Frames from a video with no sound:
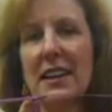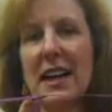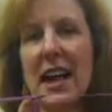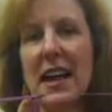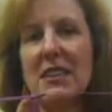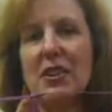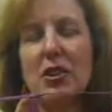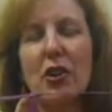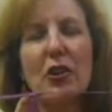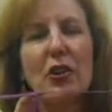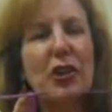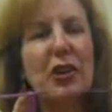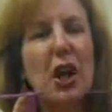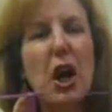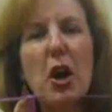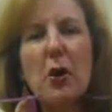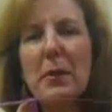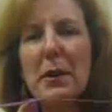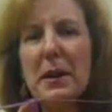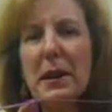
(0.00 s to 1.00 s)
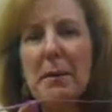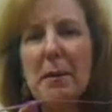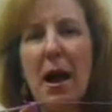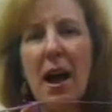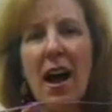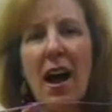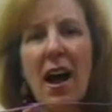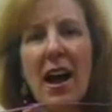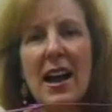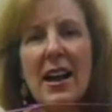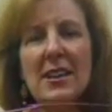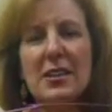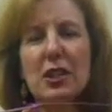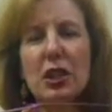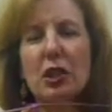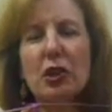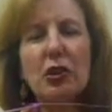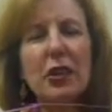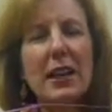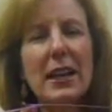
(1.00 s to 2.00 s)
I started opening my eyes,
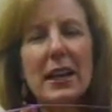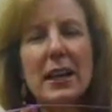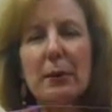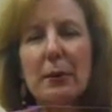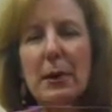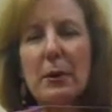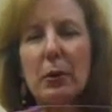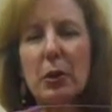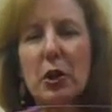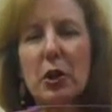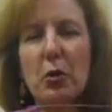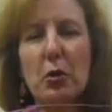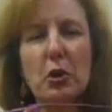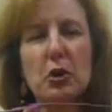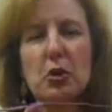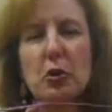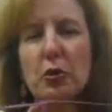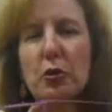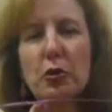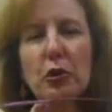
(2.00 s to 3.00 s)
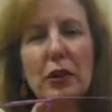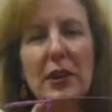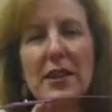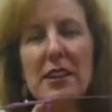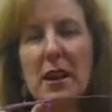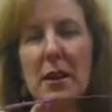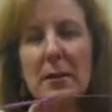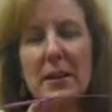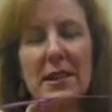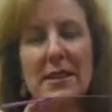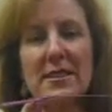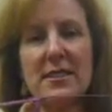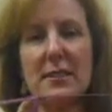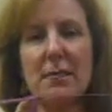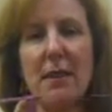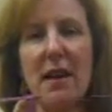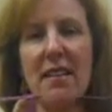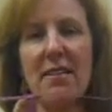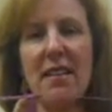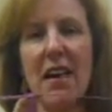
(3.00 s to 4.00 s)
looking at people who were truly coming into
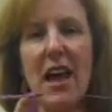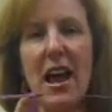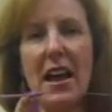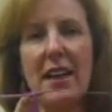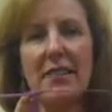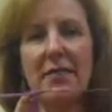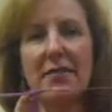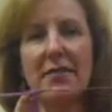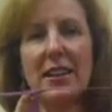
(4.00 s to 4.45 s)
my life.